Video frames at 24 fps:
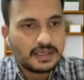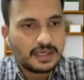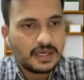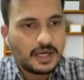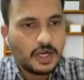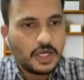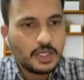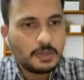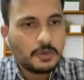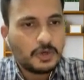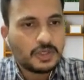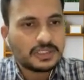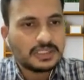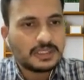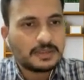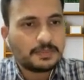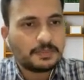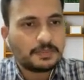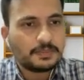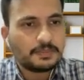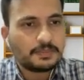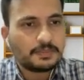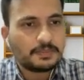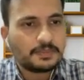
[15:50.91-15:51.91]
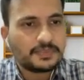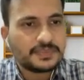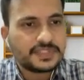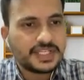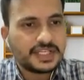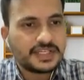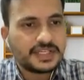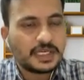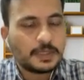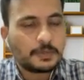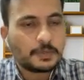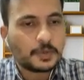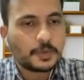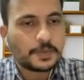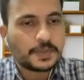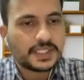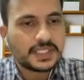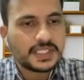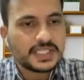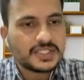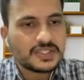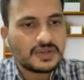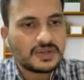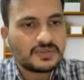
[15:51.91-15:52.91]
How about the general
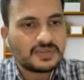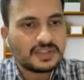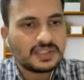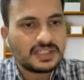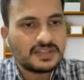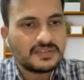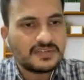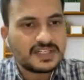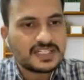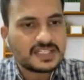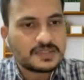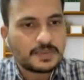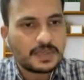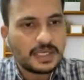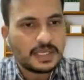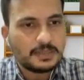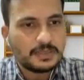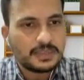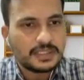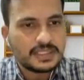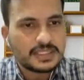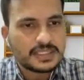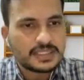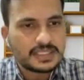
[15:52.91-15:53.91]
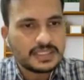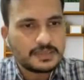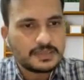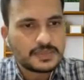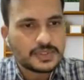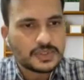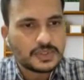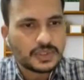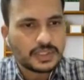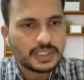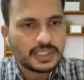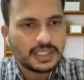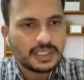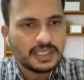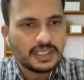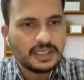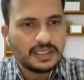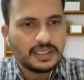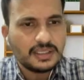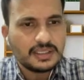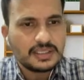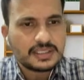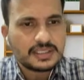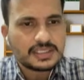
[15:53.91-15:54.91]
properties of the reverse primer? Seems okay.
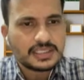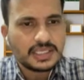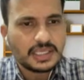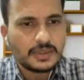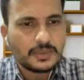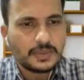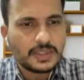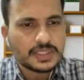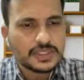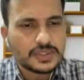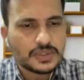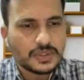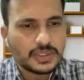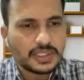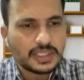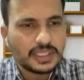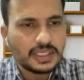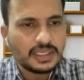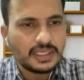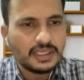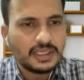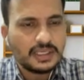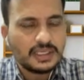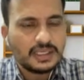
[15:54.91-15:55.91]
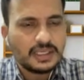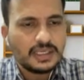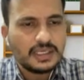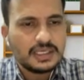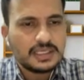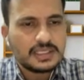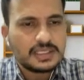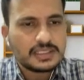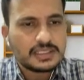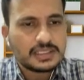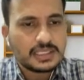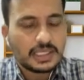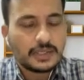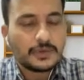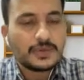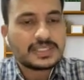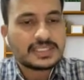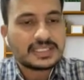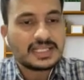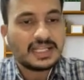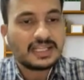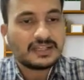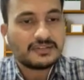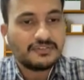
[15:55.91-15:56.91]
Sequence okay.
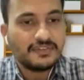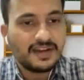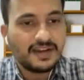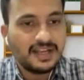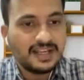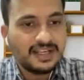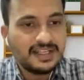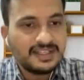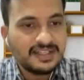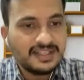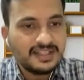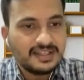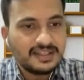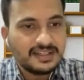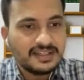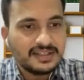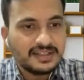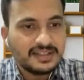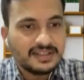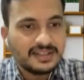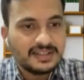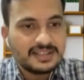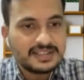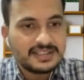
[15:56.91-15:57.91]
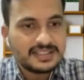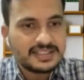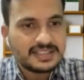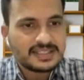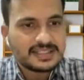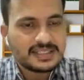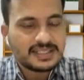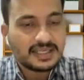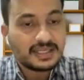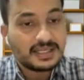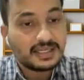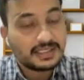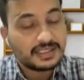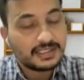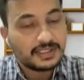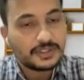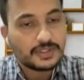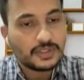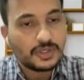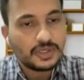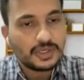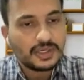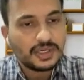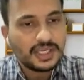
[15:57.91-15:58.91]
Sequence length fine. GC content
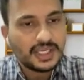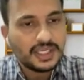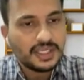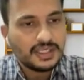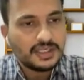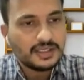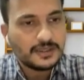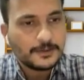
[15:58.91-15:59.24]
all right.